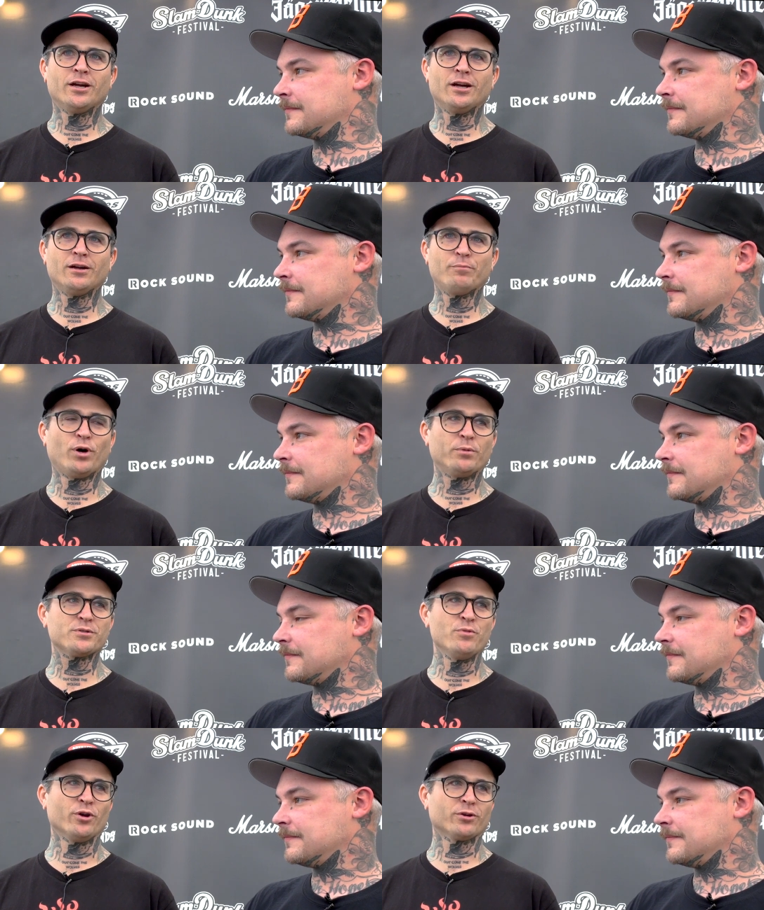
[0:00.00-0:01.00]
Speaker 1: uh, Pop
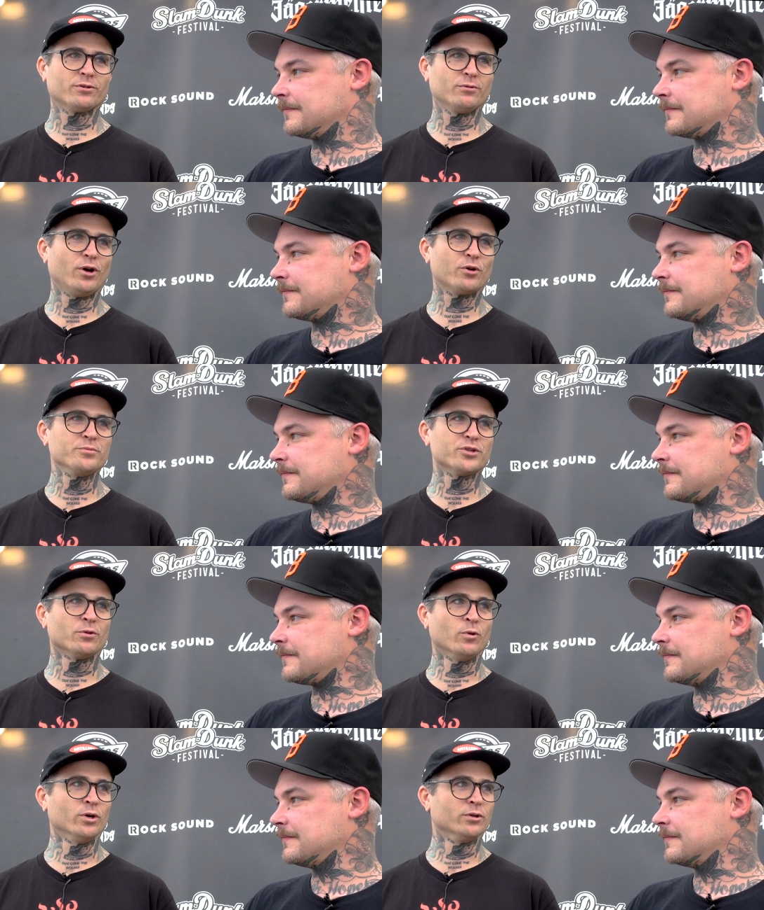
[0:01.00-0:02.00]
Smoke, Welcome to
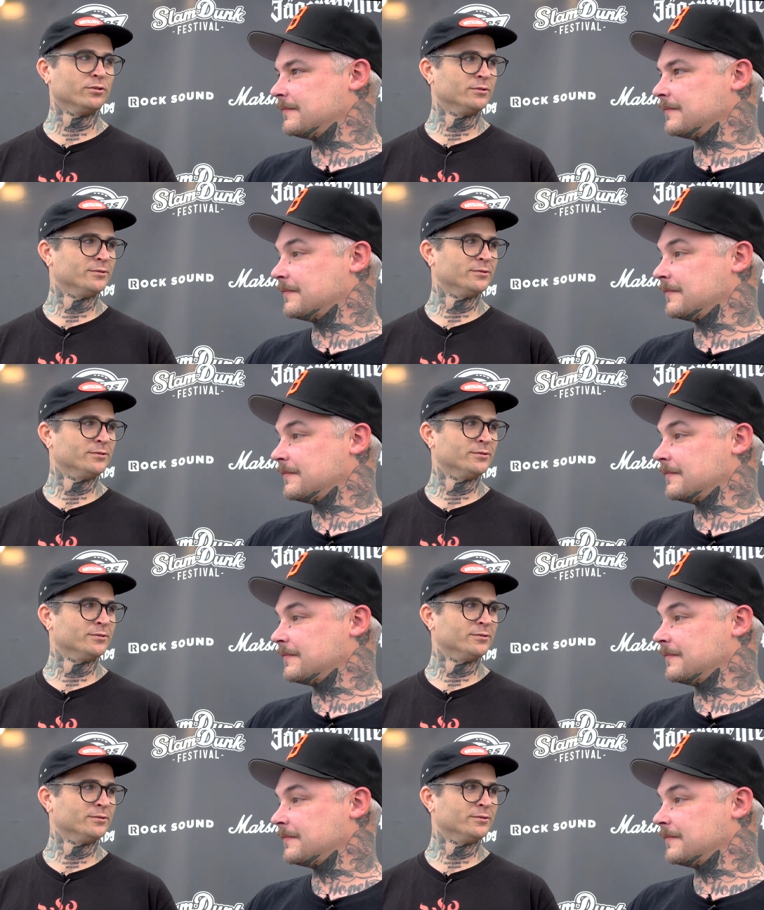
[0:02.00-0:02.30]
the Woo.